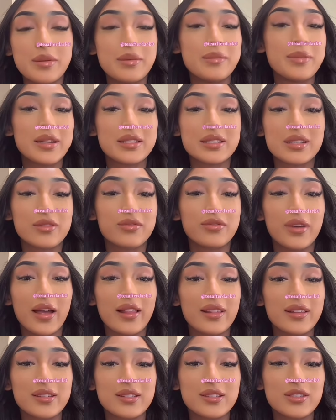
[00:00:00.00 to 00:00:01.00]
A domestic
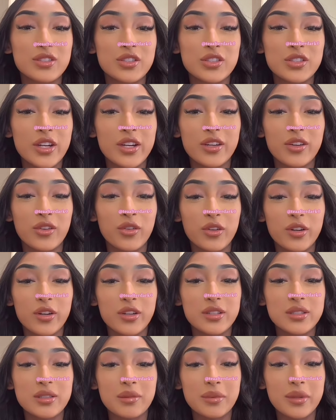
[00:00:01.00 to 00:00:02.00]
violence restraining
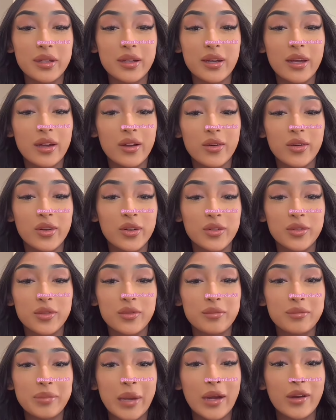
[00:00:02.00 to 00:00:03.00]
order or something. I don't
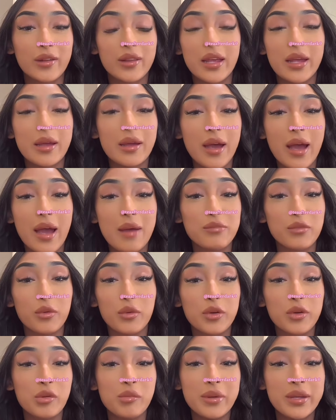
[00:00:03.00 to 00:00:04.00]
know. Apparently, I, am the
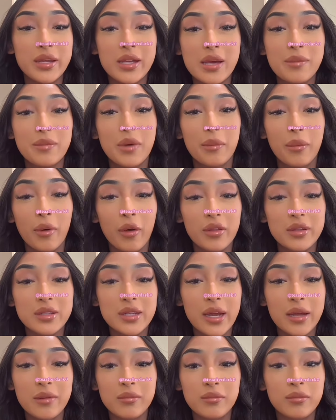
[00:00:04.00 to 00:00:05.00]
one who beat him up all the
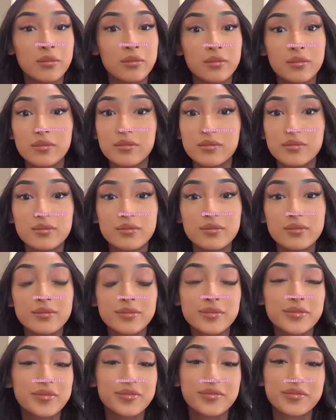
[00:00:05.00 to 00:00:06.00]
time.
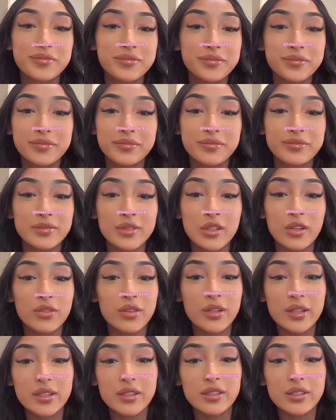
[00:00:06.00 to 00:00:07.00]
No
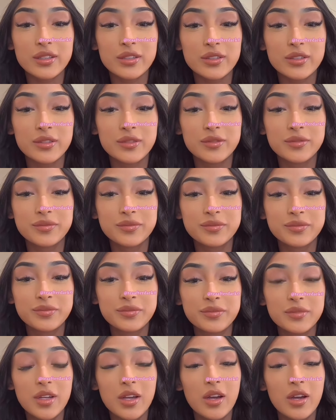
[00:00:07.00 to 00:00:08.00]
fucking clue.
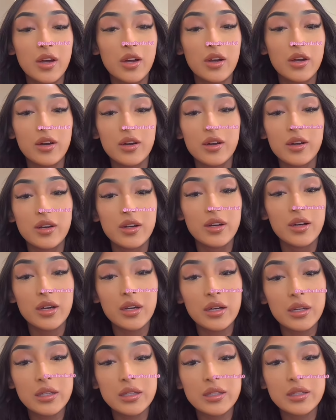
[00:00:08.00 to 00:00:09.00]

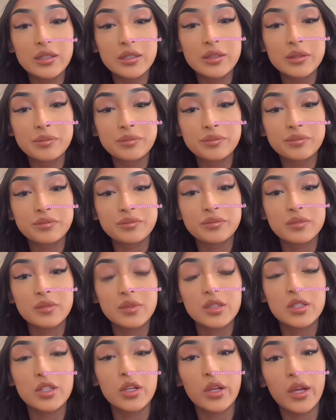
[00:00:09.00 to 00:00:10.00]
Um,
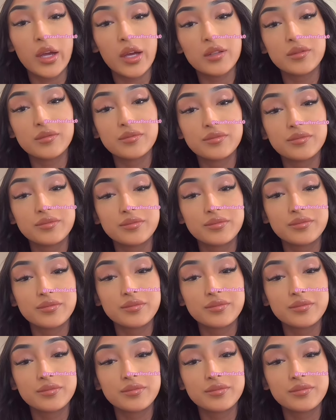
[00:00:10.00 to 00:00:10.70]
so yeah.